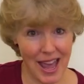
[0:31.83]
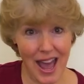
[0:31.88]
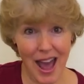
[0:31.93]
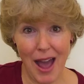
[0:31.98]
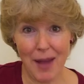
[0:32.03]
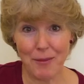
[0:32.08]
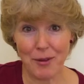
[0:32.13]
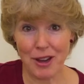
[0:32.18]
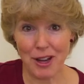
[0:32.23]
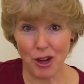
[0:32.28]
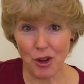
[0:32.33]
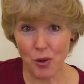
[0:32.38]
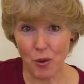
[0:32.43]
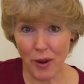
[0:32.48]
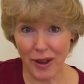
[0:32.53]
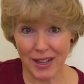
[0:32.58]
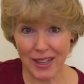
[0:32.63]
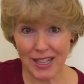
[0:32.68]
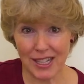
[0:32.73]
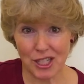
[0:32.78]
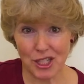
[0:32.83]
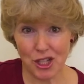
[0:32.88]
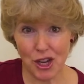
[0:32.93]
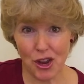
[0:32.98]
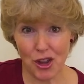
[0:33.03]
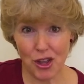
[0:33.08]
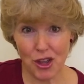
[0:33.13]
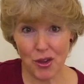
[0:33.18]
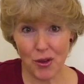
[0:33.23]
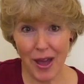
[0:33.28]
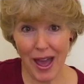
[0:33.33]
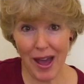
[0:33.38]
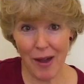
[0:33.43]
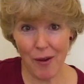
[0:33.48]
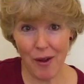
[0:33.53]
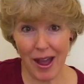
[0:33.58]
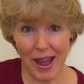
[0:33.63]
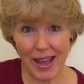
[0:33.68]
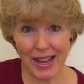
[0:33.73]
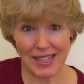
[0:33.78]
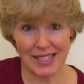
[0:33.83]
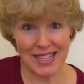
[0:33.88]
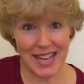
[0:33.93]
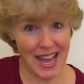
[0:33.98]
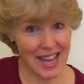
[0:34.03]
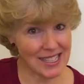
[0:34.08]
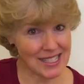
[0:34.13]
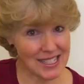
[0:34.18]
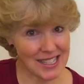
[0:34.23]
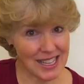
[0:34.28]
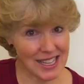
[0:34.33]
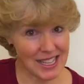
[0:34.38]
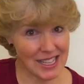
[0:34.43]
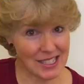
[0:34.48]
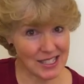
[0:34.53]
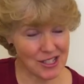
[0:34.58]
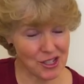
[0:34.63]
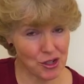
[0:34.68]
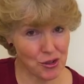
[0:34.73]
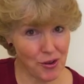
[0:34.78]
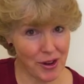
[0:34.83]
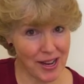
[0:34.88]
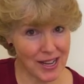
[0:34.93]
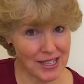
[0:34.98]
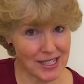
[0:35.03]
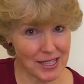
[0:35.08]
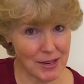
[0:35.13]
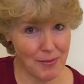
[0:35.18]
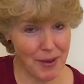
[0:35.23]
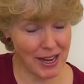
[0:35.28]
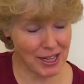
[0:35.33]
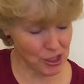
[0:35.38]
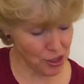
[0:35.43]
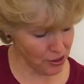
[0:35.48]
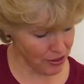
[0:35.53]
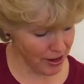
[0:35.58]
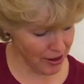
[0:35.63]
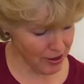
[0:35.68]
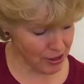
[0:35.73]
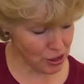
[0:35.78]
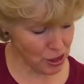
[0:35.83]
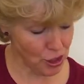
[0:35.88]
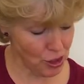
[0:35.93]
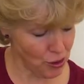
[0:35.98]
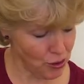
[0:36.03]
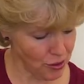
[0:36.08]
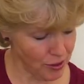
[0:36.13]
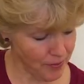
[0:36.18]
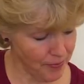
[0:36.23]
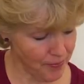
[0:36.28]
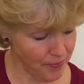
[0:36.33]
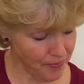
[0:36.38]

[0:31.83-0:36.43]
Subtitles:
I'm going to quickly show you how I test the strings to make sure they're in tune.